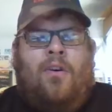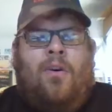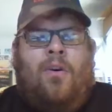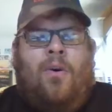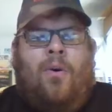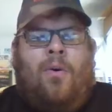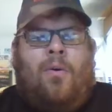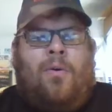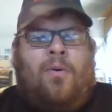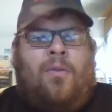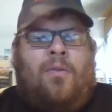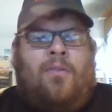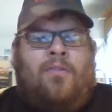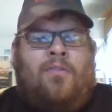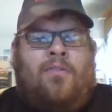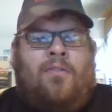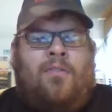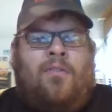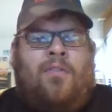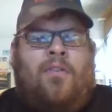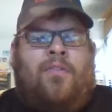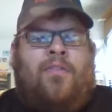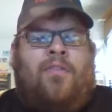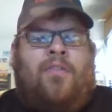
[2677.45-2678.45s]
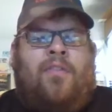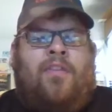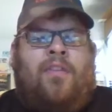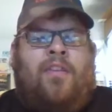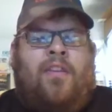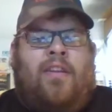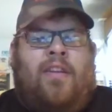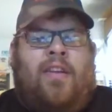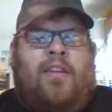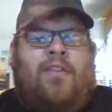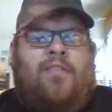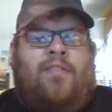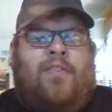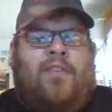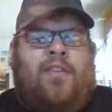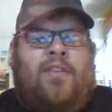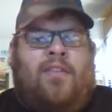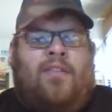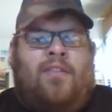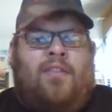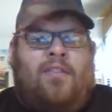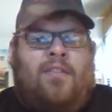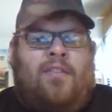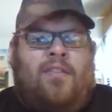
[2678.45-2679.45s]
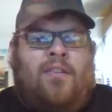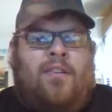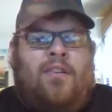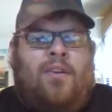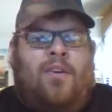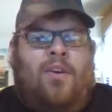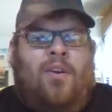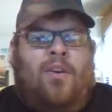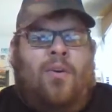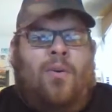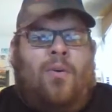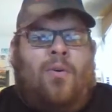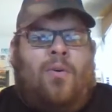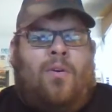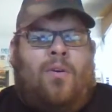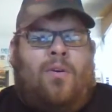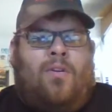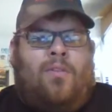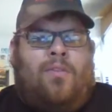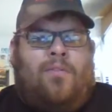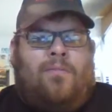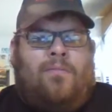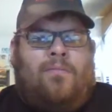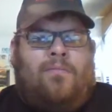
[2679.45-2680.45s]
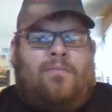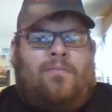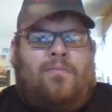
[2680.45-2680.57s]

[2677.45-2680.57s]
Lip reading: Or it's no different than the Envy or